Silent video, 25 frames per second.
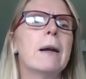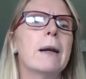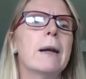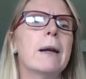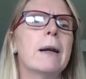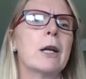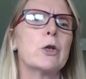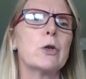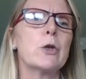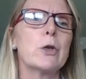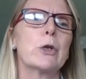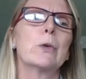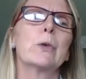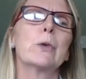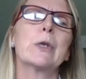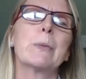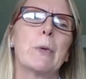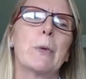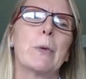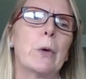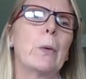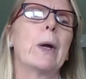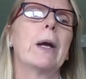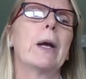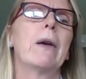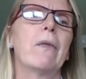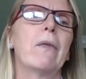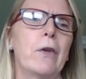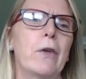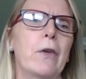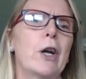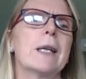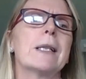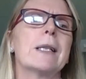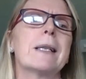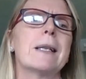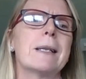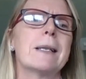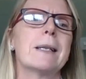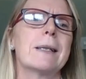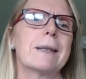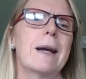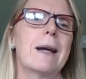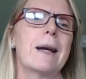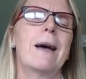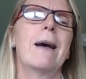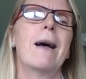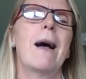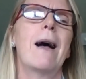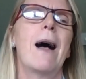National School Sport Week for us is
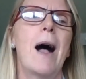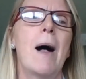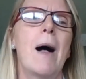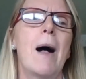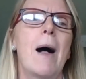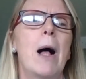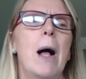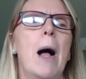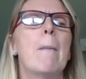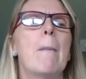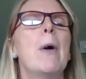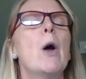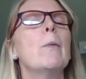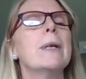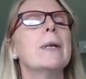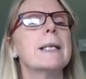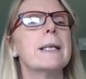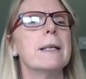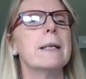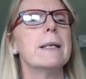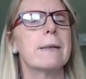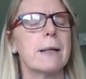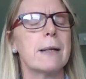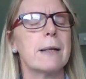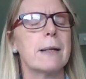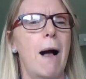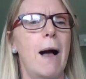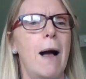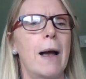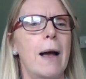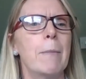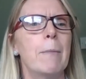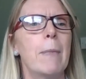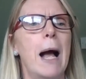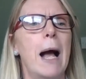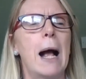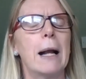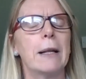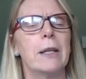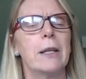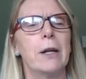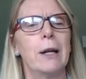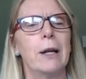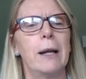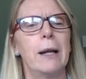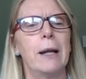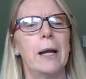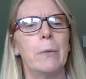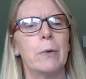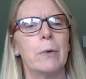a moment in time
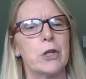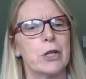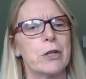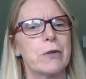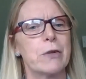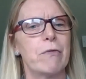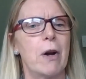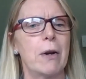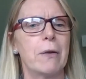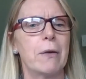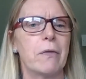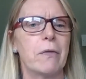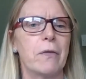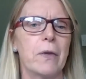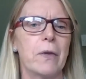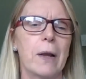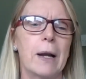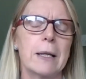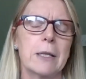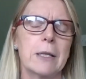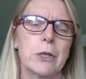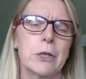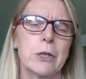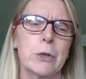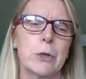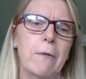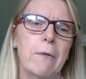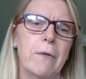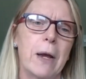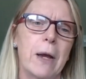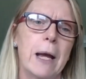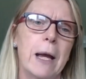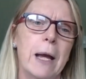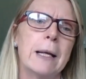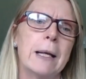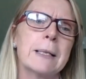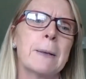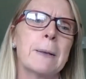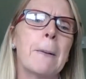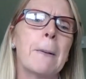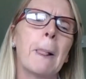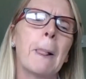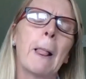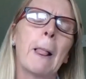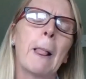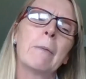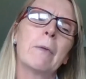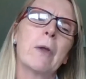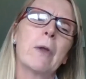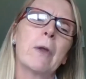annually, which has run for the last 12 years,
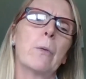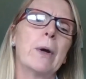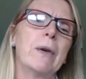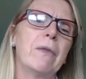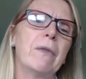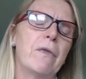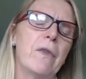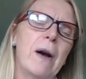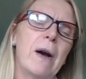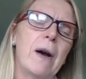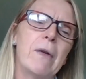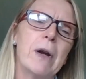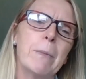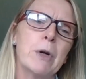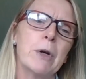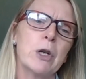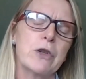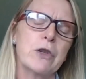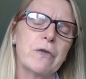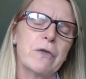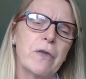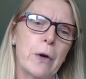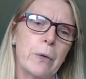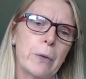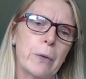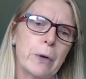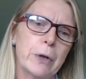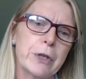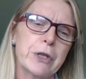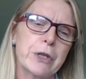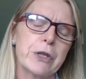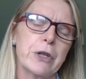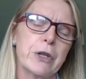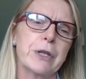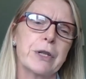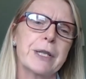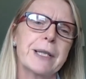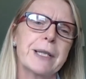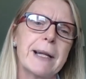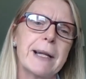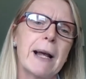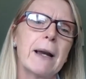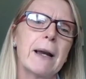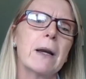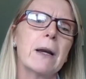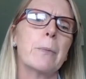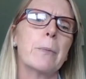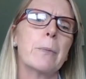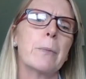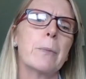that we've very much focused on
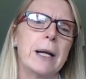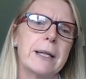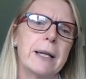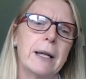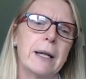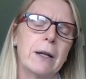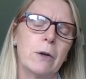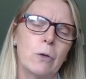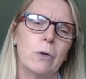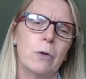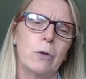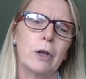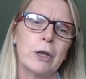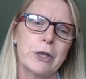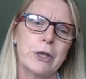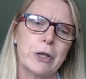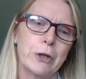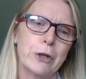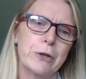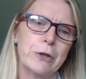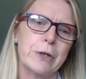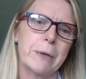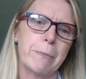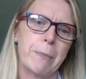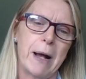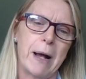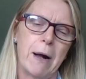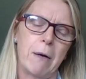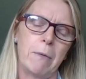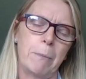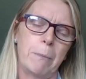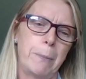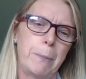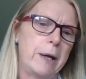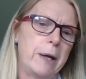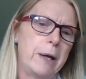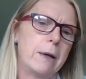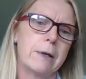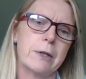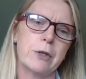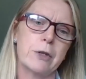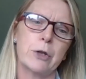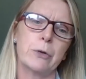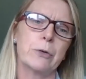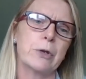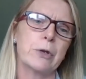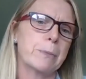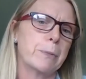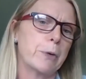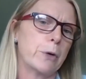celebrating all that's good about PE,
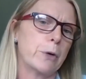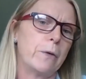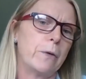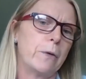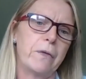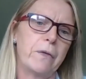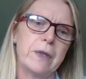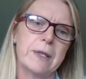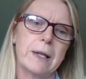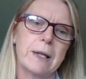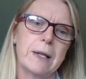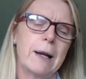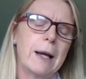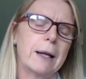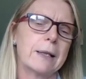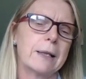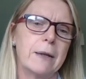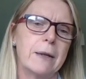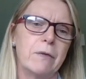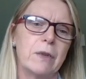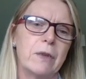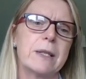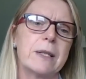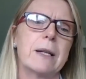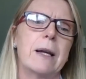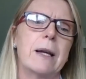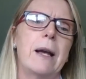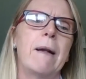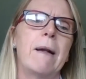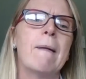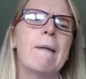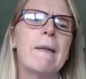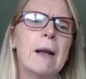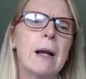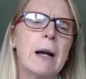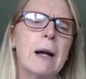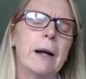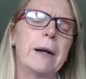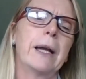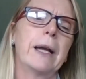school sport and physical activity, and